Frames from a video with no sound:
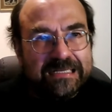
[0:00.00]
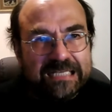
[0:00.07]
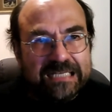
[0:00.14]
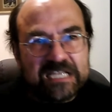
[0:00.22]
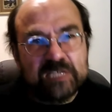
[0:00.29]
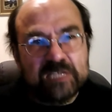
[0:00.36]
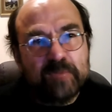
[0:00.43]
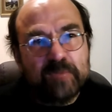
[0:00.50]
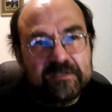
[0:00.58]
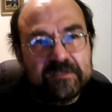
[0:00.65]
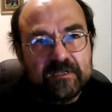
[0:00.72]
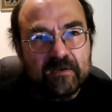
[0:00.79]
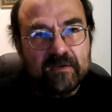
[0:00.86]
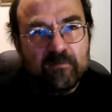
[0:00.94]

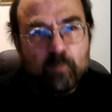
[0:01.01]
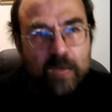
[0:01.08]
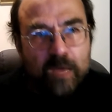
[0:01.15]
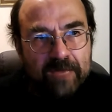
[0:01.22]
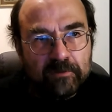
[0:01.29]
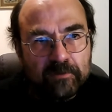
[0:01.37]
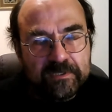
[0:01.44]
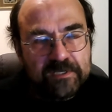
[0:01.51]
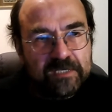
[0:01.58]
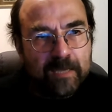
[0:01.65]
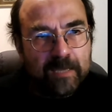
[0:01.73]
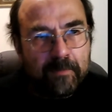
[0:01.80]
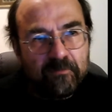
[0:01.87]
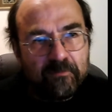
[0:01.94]
aspect of where all this is
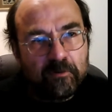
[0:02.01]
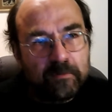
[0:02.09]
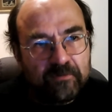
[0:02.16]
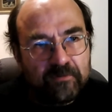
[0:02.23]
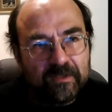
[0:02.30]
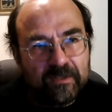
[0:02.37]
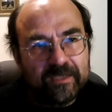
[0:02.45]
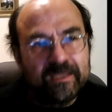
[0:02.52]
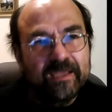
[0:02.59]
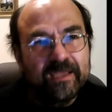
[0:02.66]
coming from, if you like.